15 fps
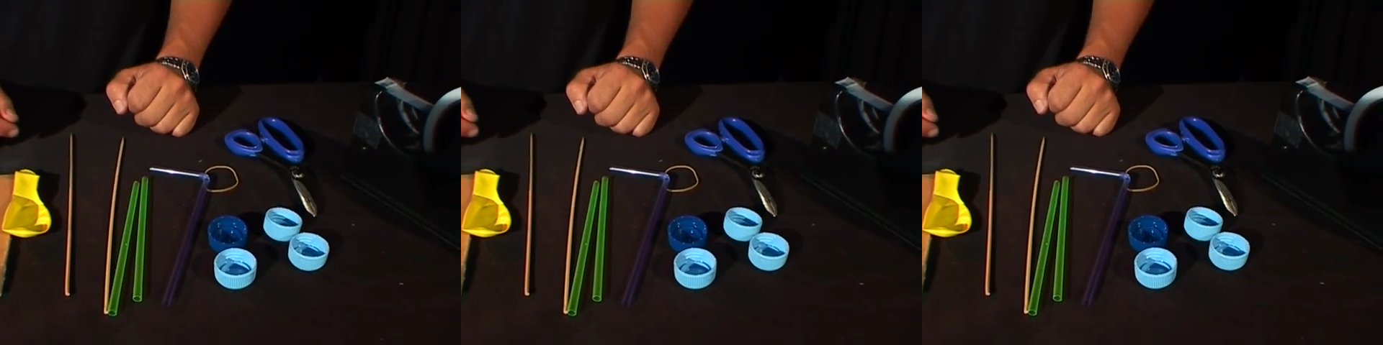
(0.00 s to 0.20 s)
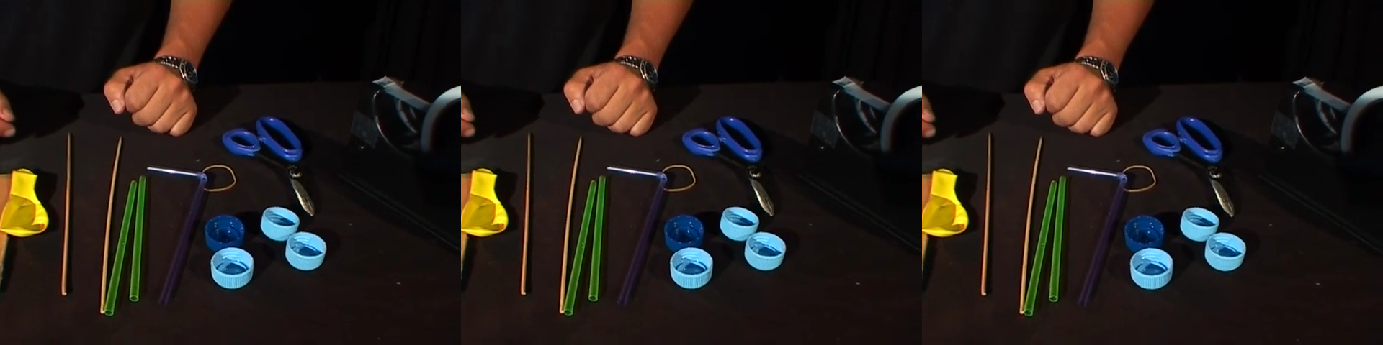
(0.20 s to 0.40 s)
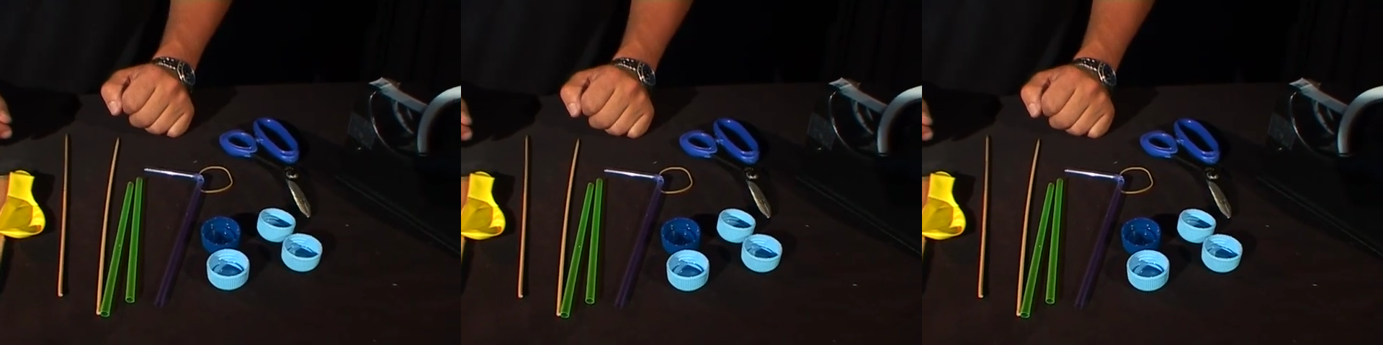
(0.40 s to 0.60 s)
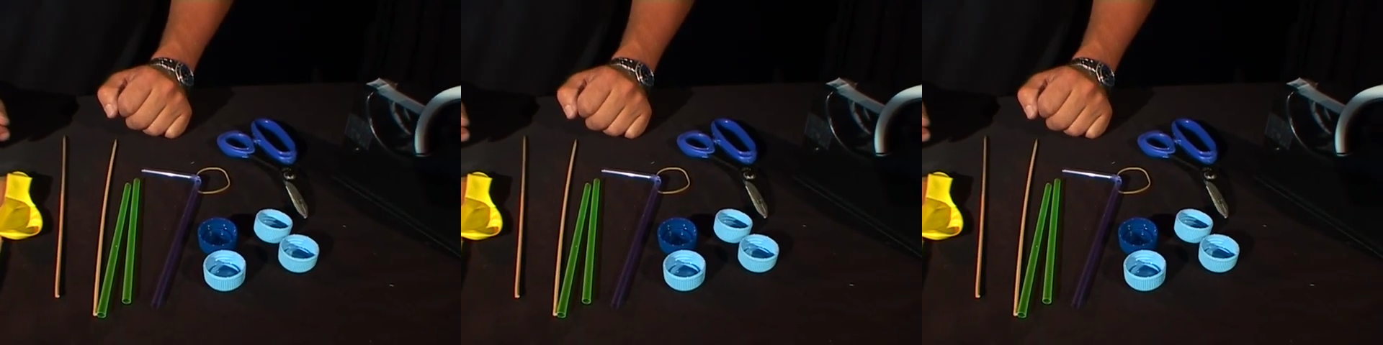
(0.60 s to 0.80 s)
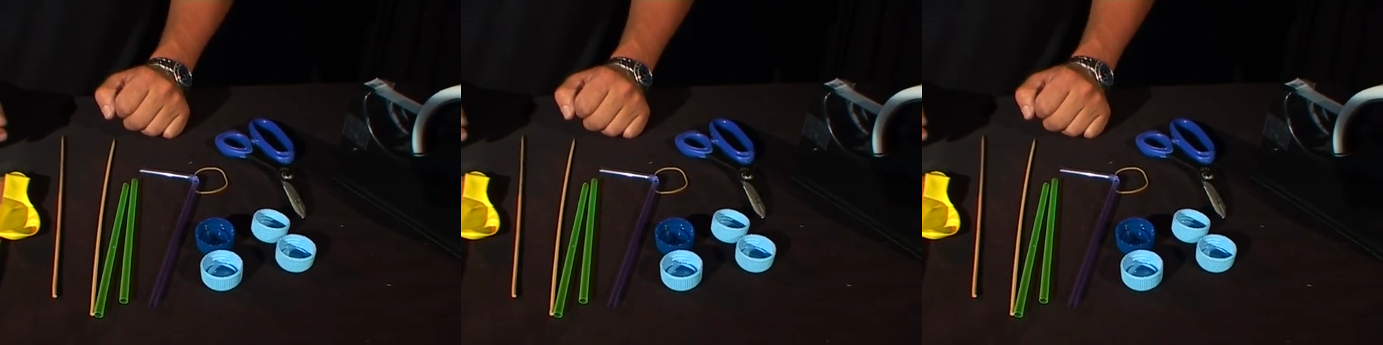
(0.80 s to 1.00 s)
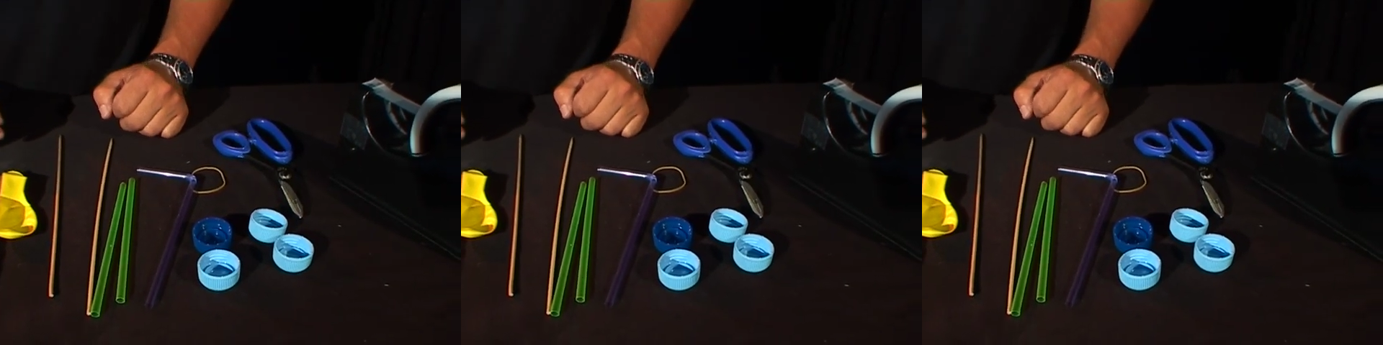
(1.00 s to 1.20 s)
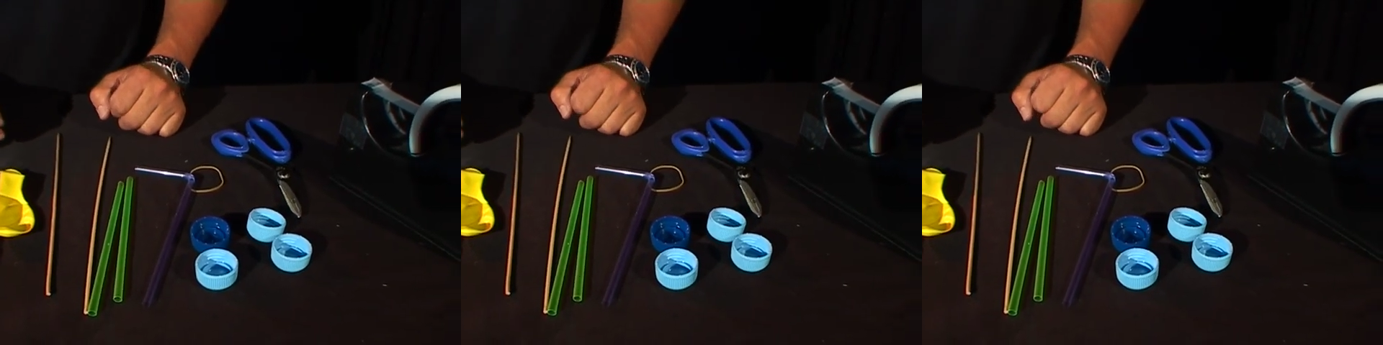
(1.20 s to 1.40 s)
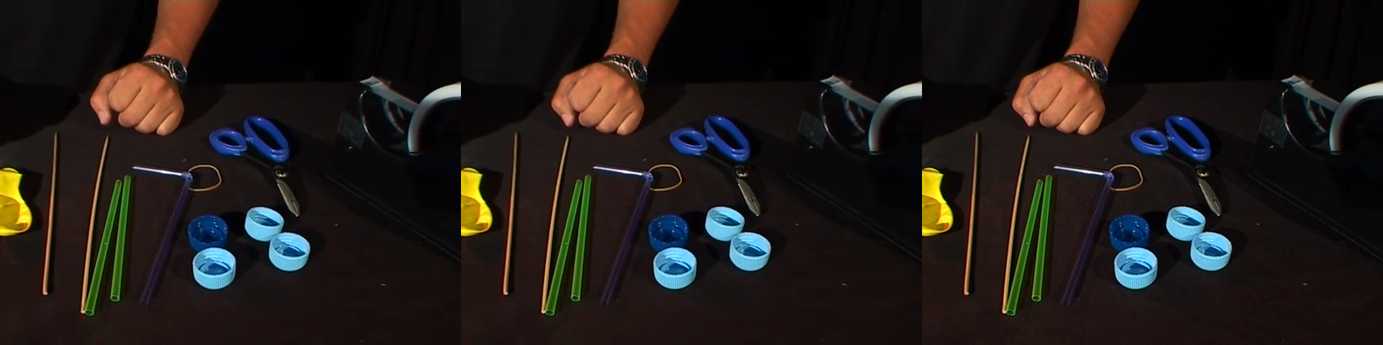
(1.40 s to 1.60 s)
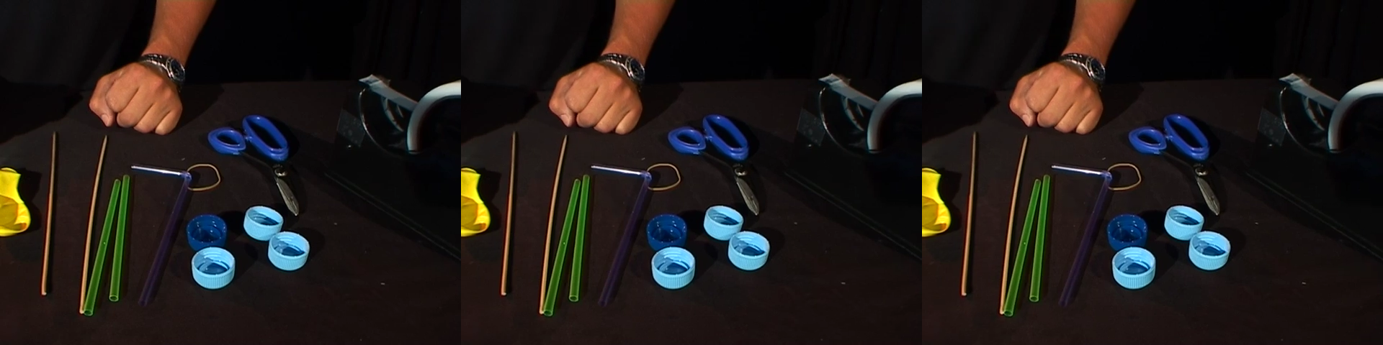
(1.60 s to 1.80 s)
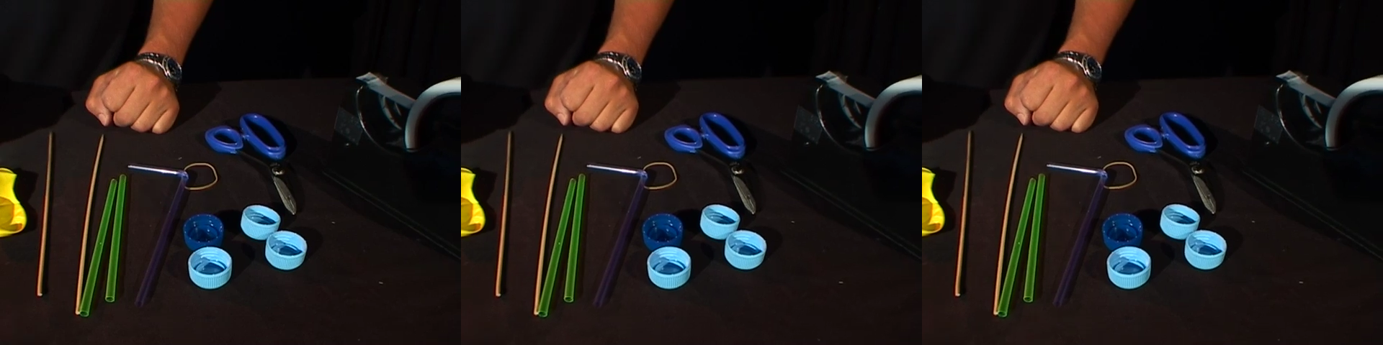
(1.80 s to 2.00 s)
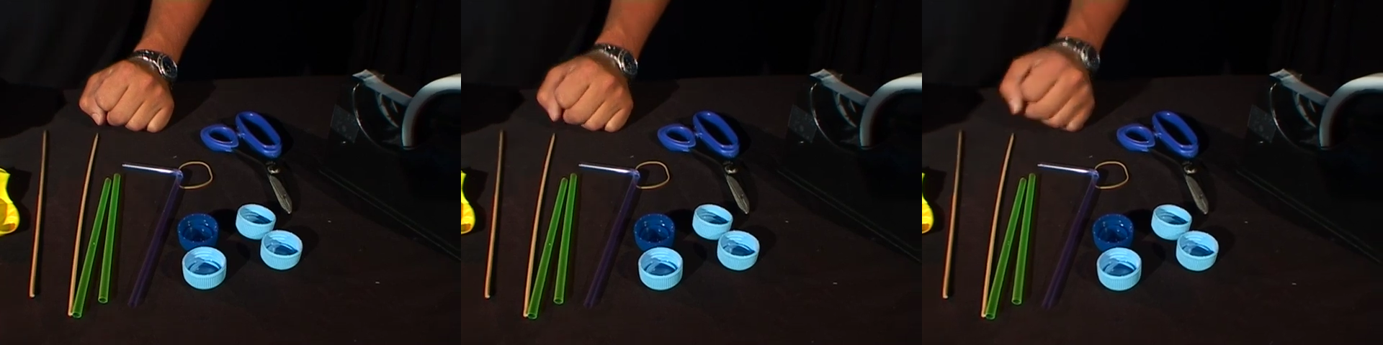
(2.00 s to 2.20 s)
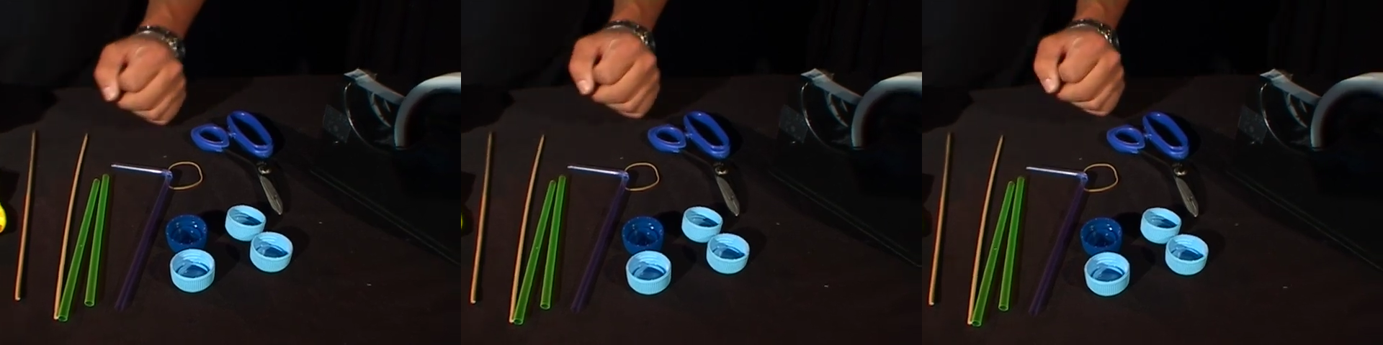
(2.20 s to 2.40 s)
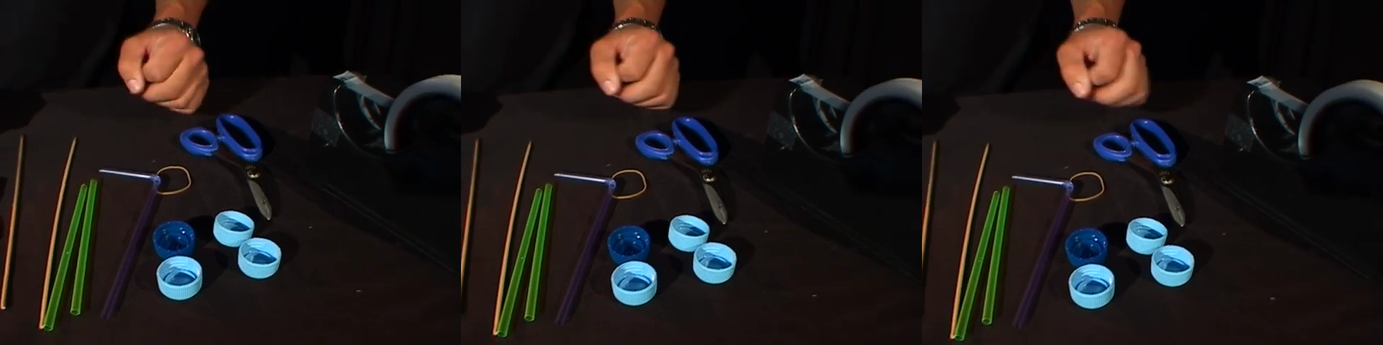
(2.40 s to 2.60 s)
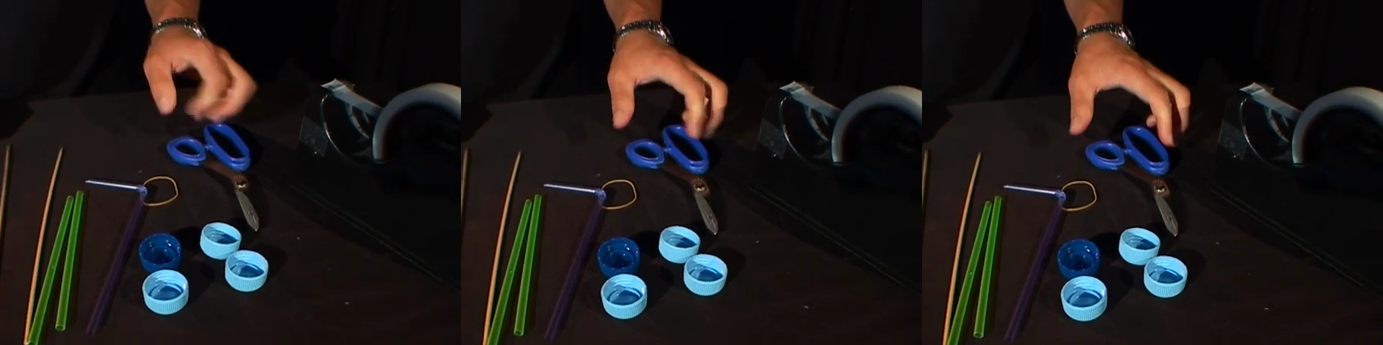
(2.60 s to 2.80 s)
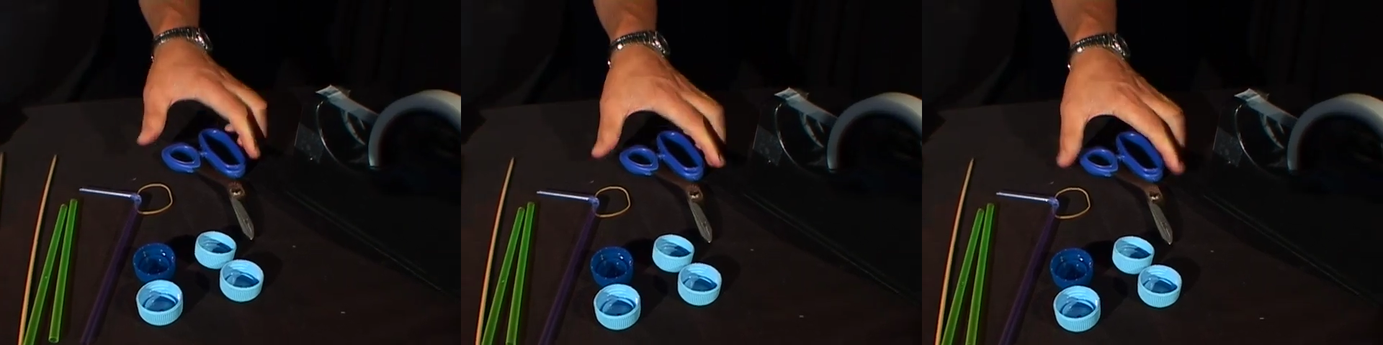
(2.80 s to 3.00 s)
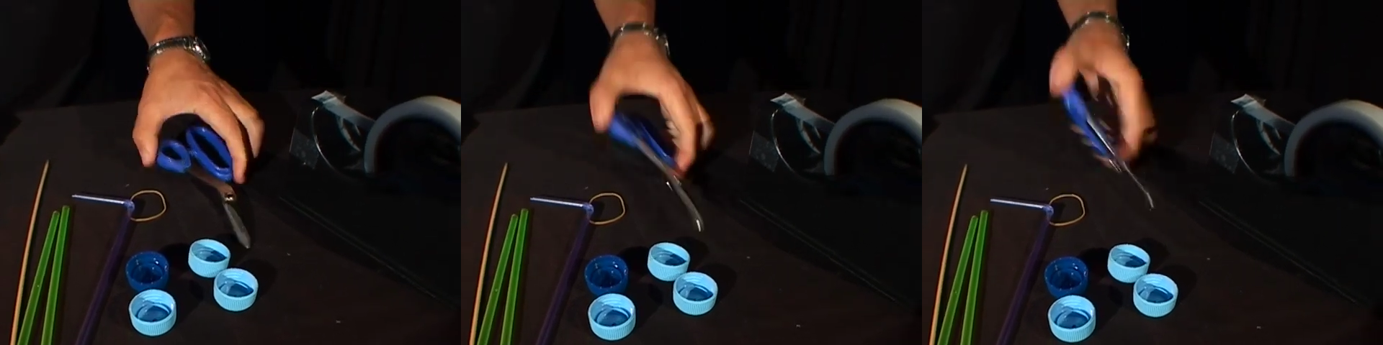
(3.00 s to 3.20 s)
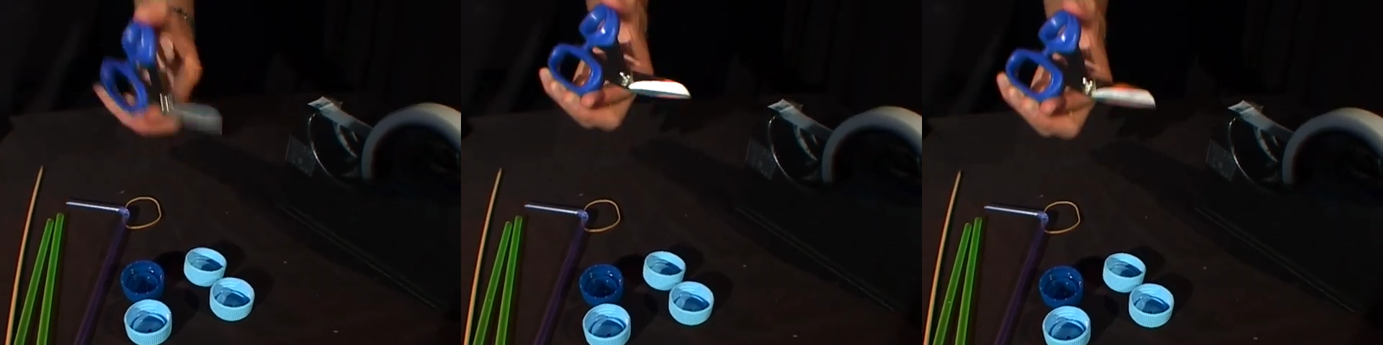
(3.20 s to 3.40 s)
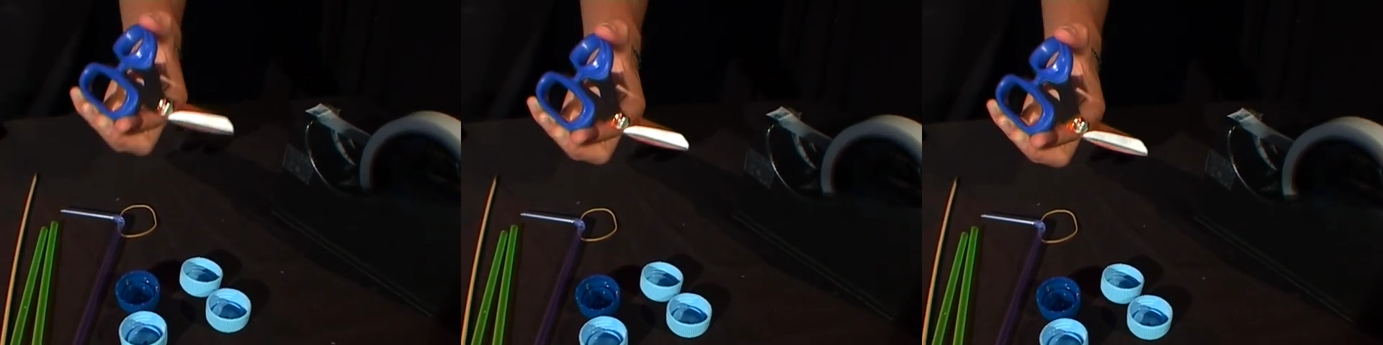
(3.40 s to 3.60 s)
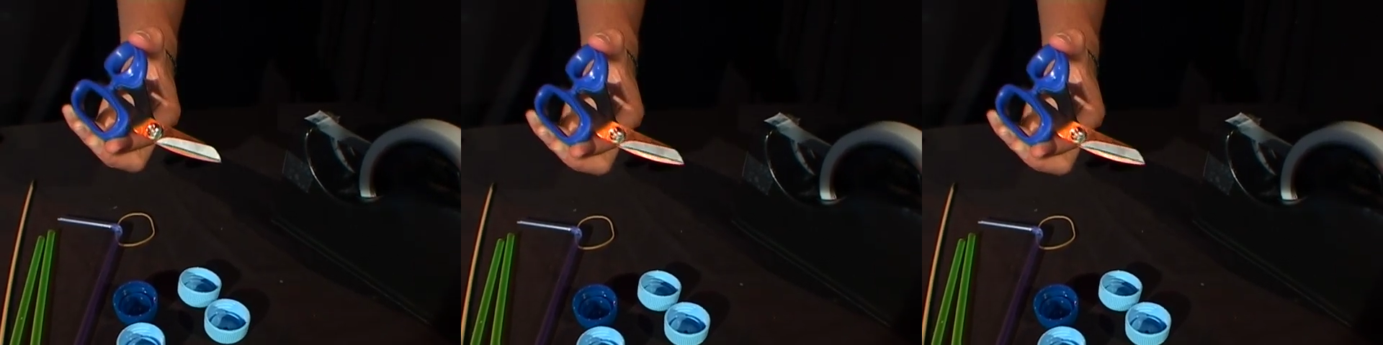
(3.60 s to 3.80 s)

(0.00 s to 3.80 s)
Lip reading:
[unreadable: no face in view]